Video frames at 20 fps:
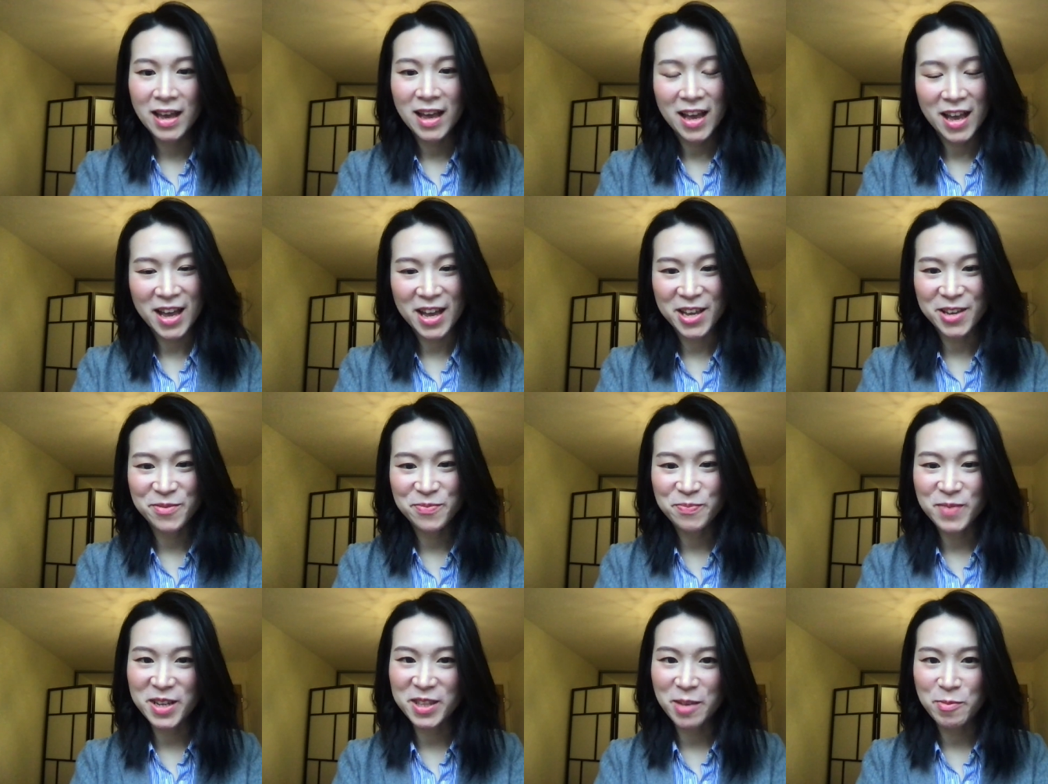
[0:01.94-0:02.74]
Hi,
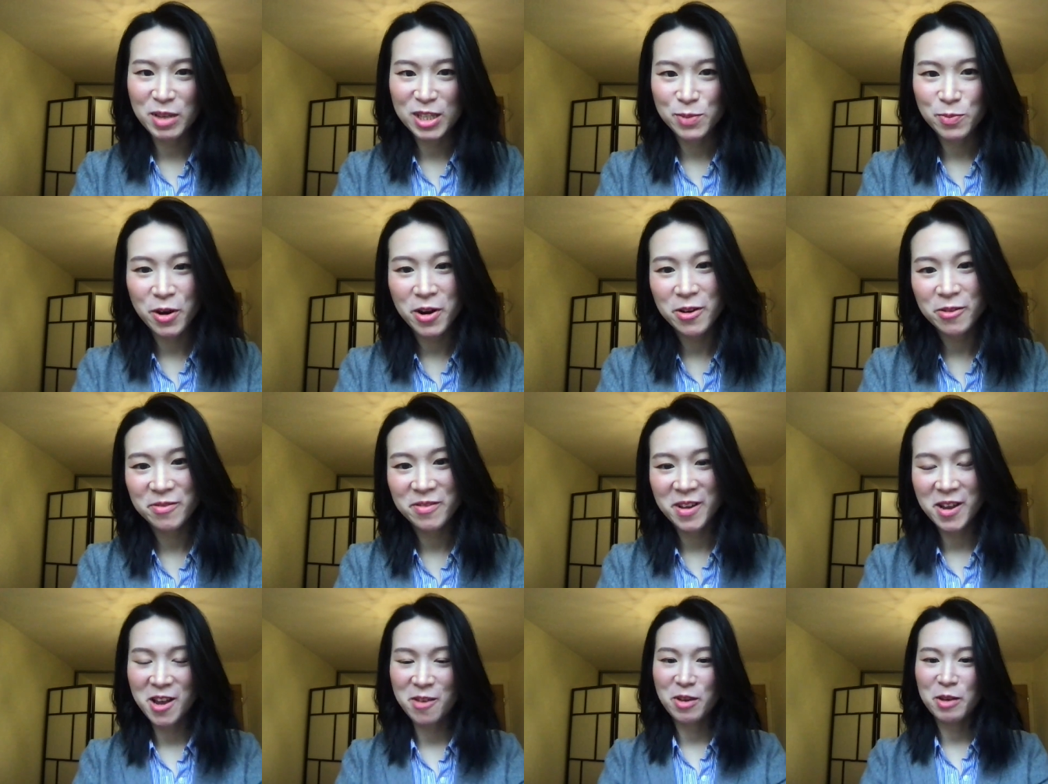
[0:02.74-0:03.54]
my name is
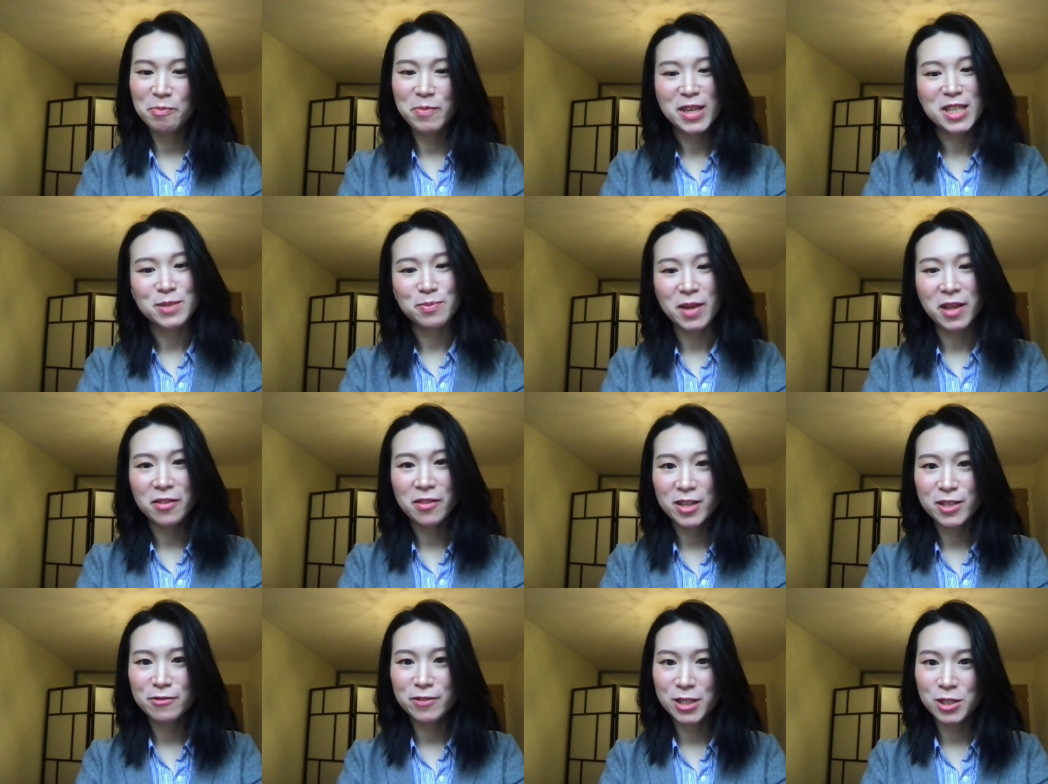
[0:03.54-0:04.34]
Pearl. I'm a mixed
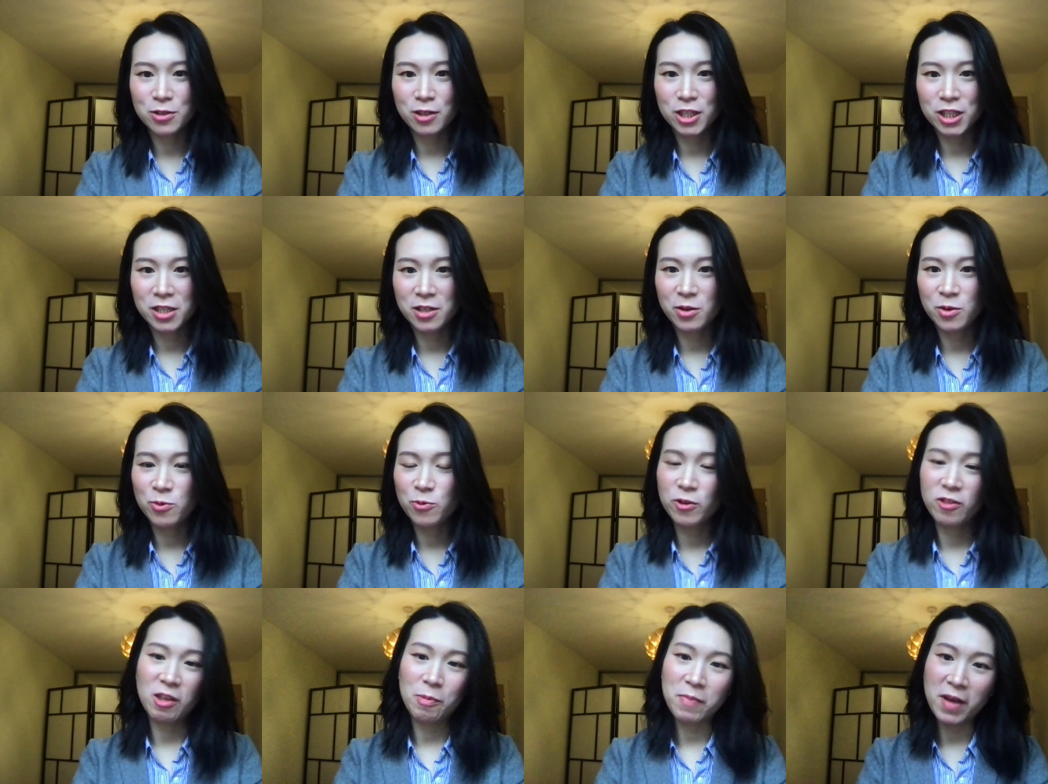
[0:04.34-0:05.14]
methods researcher
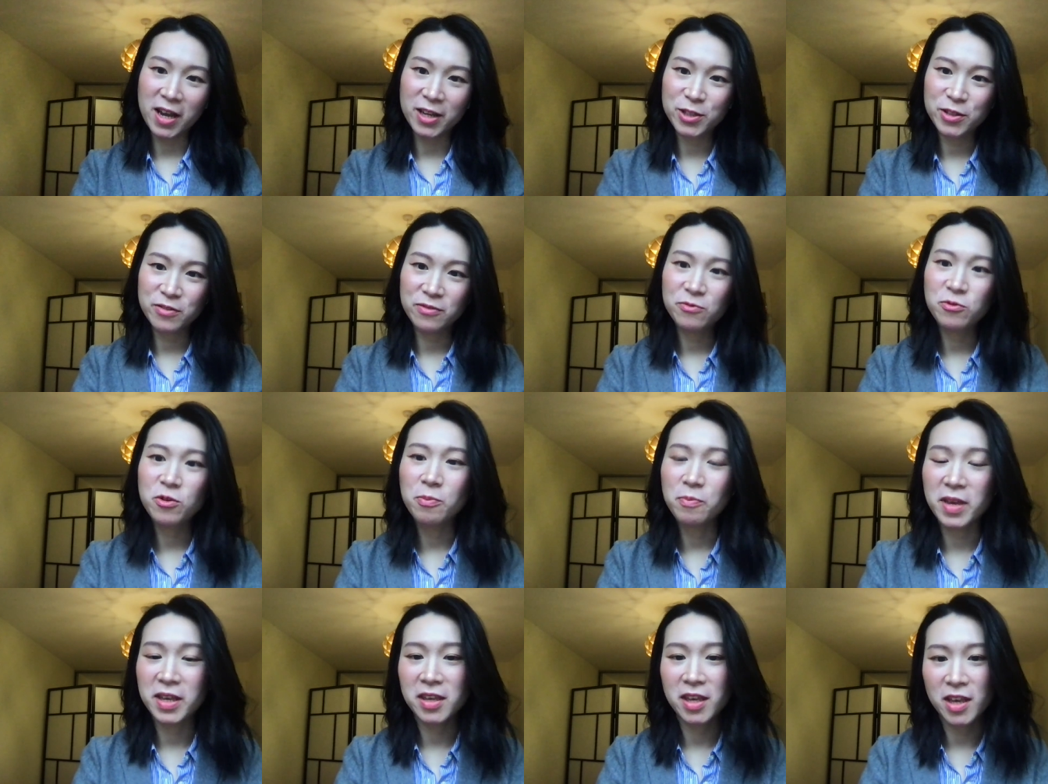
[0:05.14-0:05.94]
with a passion for
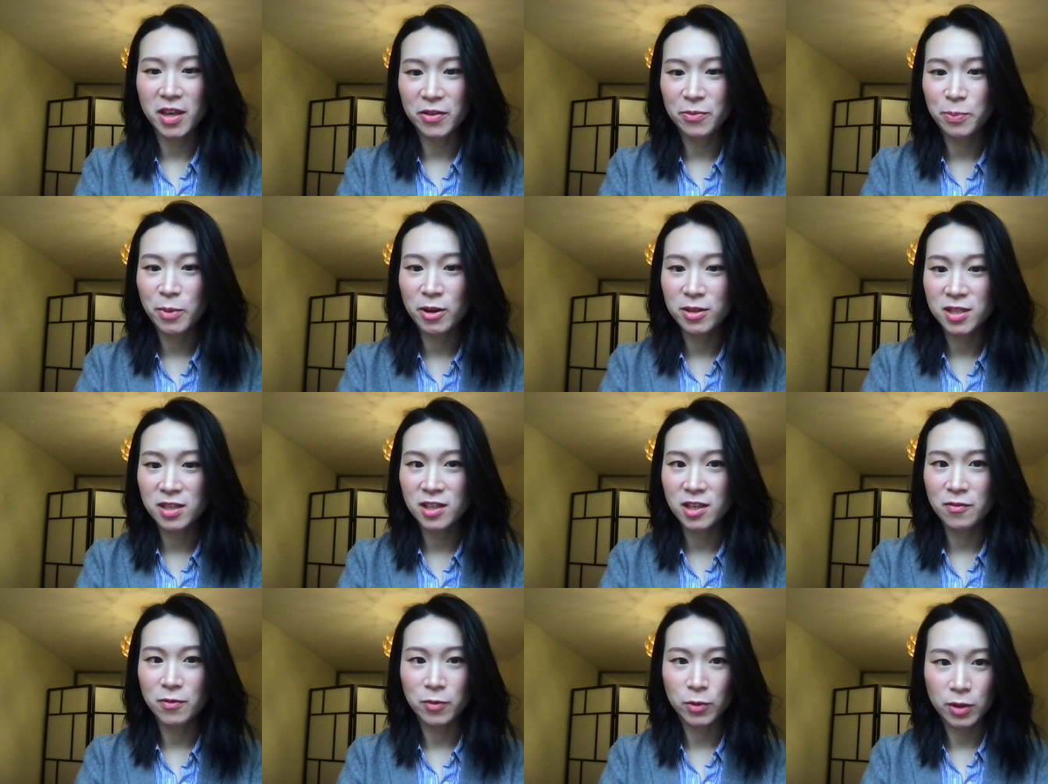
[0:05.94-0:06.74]
making a
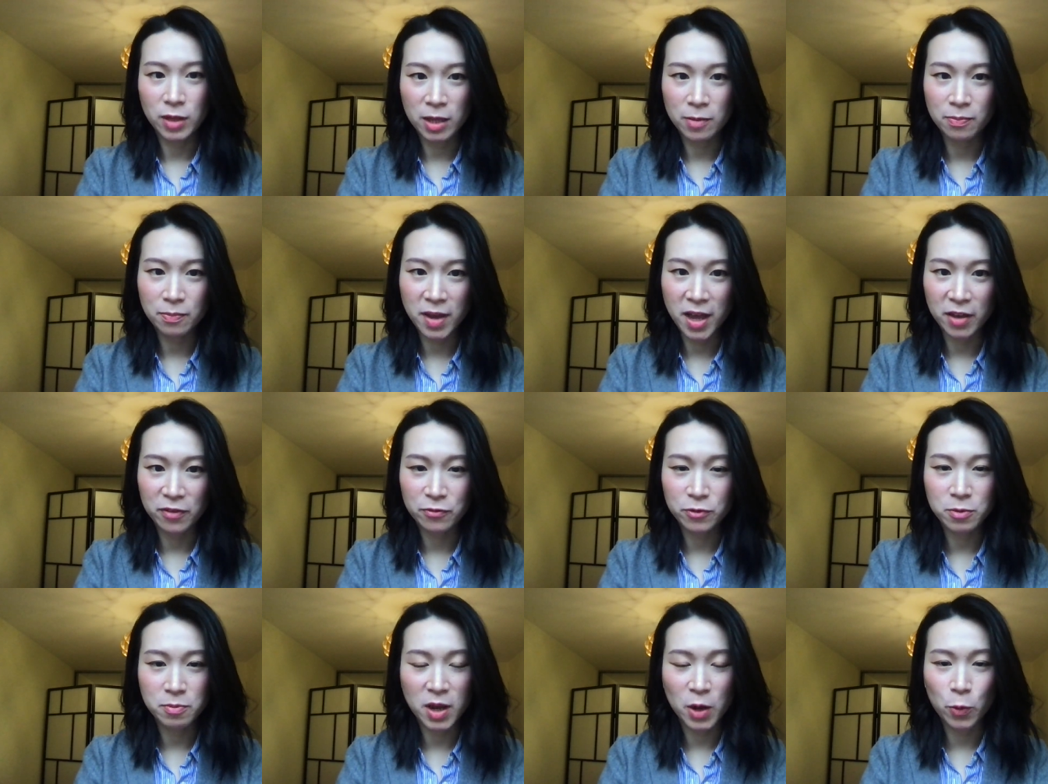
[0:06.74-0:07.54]
positive impact
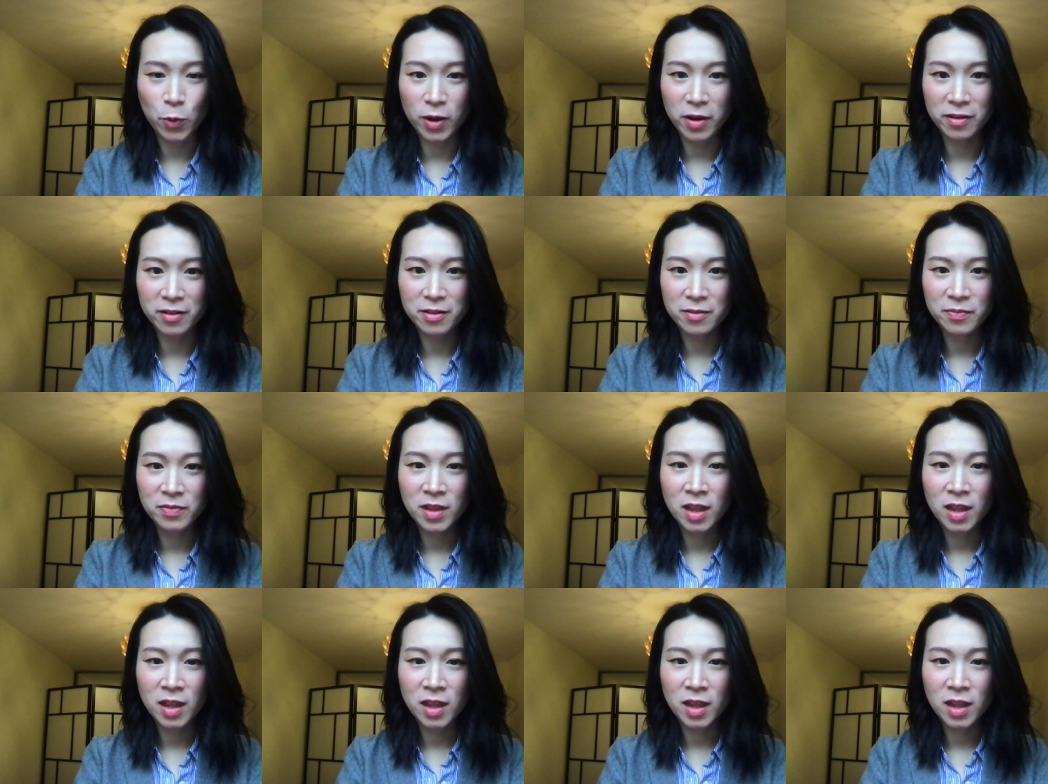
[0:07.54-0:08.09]
through my work.